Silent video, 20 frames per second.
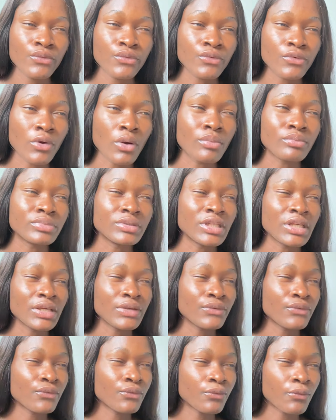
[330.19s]
from
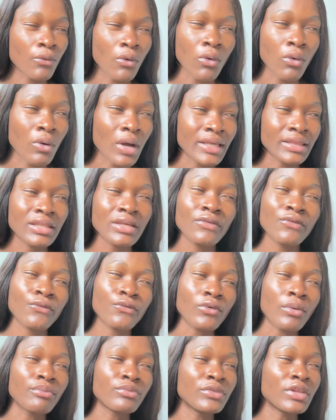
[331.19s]
day four, I think
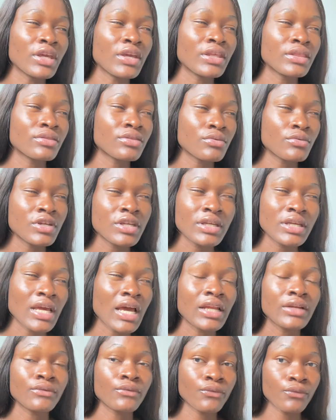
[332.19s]
from day three
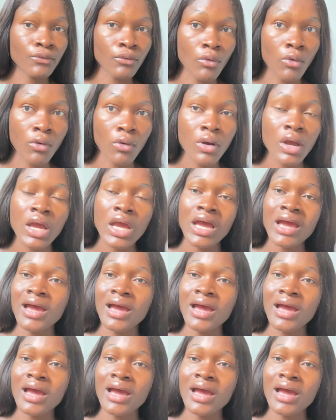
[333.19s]
and four,